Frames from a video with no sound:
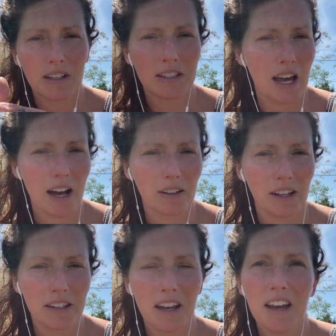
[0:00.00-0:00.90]
tackle
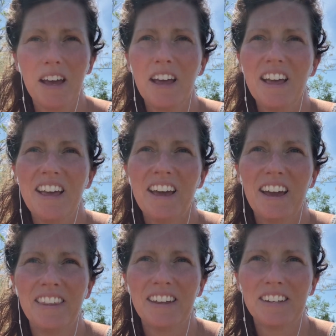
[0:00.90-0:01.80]
it.
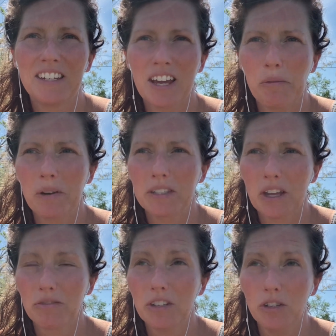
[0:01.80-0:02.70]
And then to get
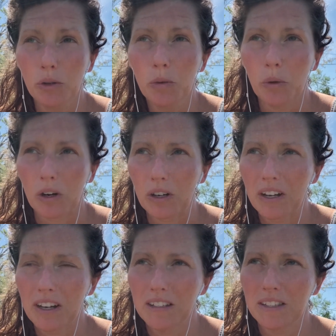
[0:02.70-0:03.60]
myself to do work,
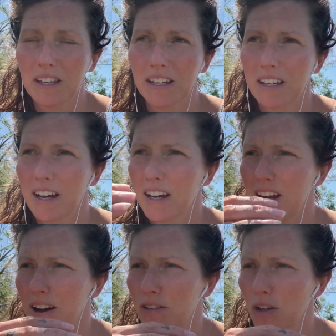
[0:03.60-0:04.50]
it's like I
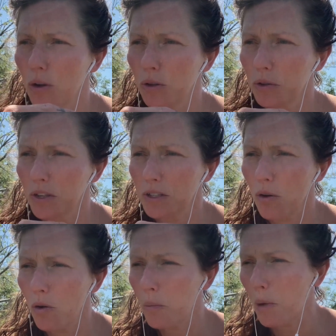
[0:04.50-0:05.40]
have to go through this
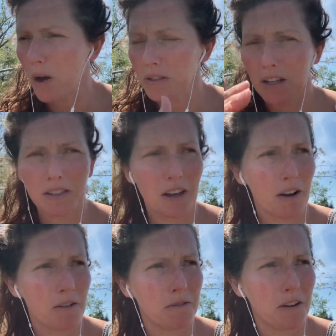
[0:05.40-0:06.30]
whole process
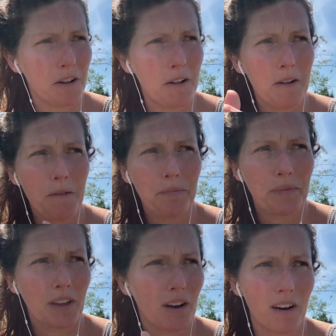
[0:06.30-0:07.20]
of,
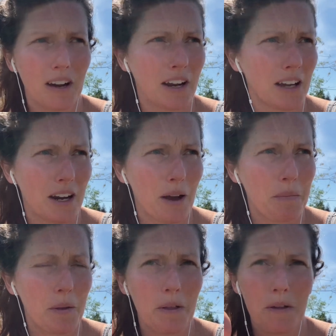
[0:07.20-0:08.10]
all right, I get
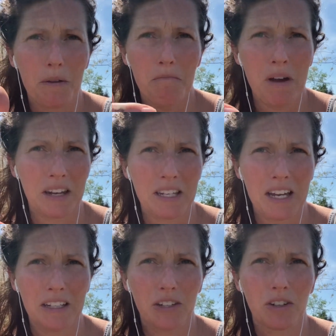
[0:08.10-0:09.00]
up,
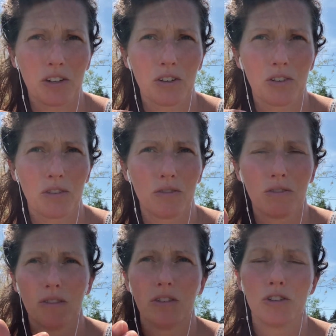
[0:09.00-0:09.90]
meditate,
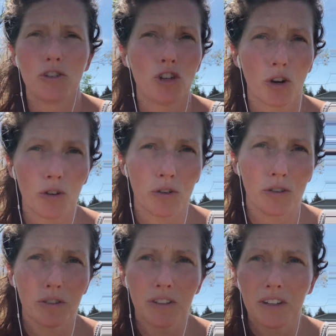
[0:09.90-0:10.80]

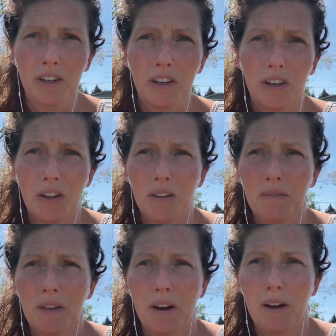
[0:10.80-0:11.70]
journal,
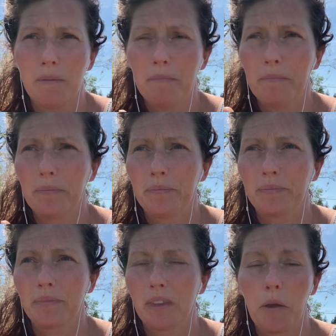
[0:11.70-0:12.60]

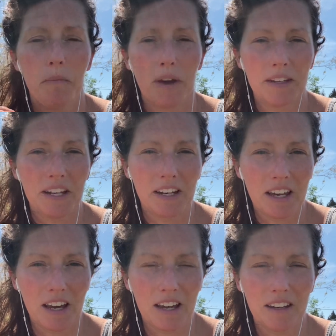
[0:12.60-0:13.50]
meditate
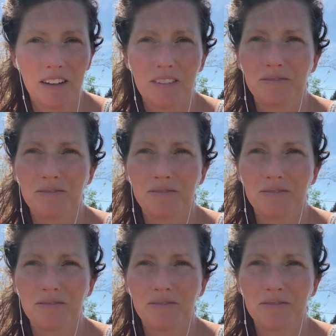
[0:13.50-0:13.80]
again,